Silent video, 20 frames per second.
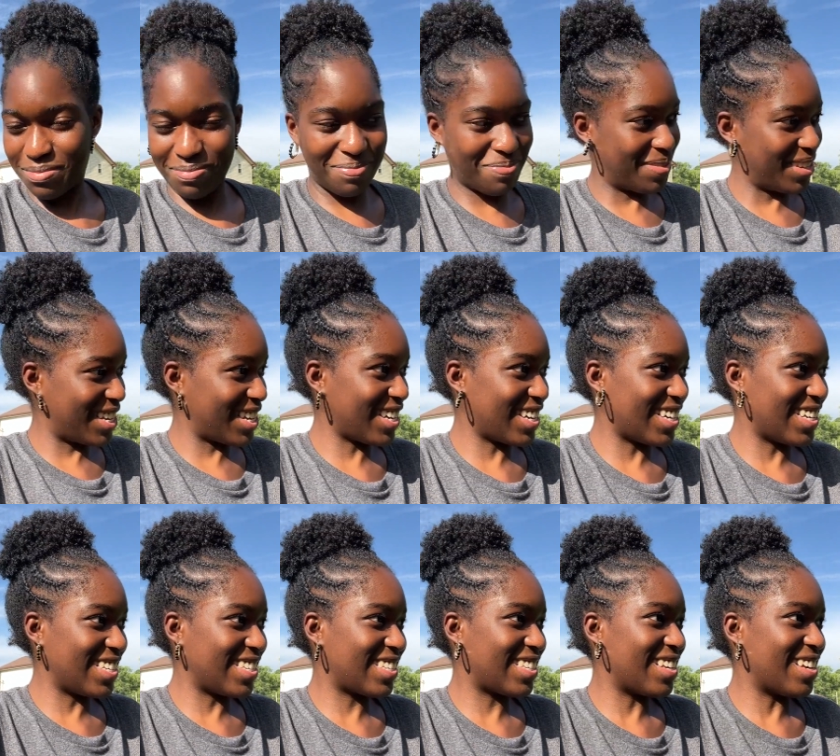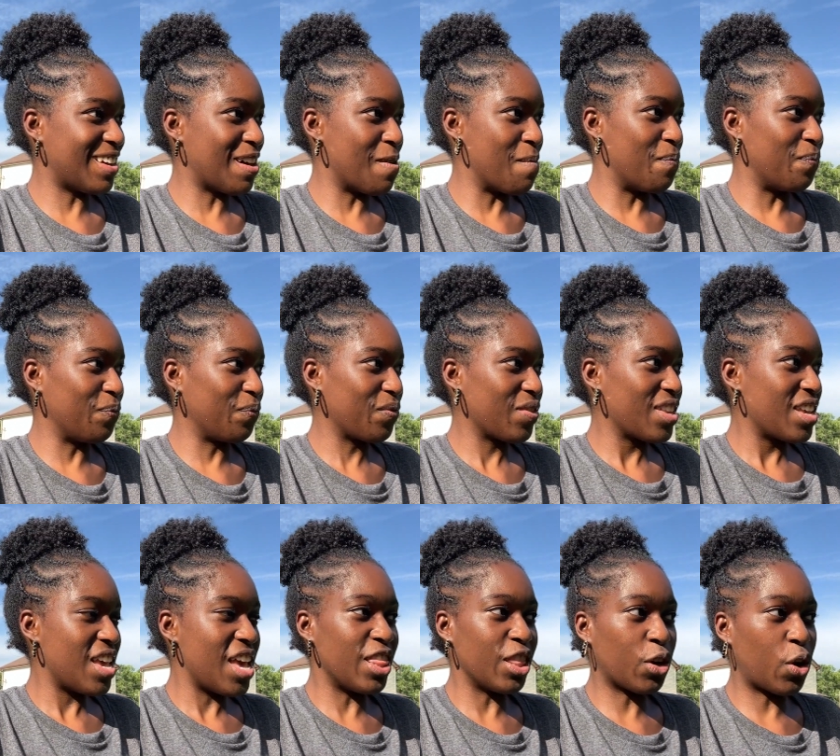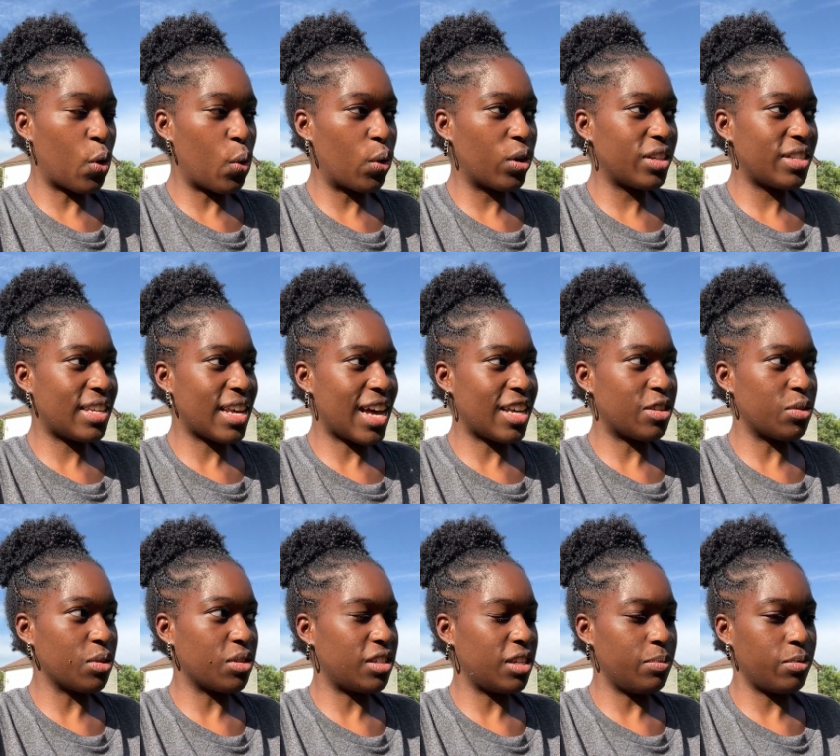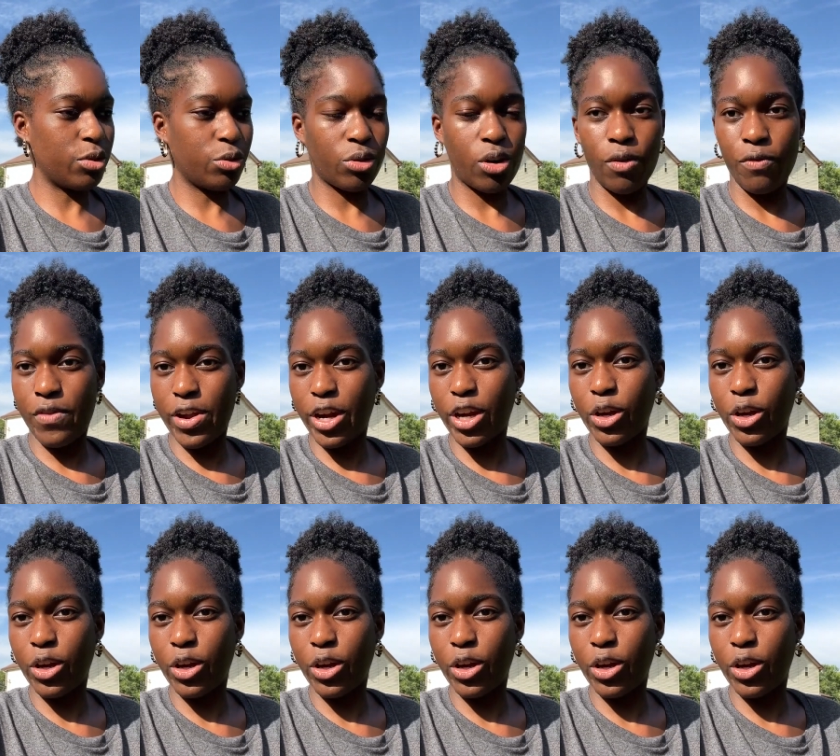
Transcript: because and the corn tassels seem to grow very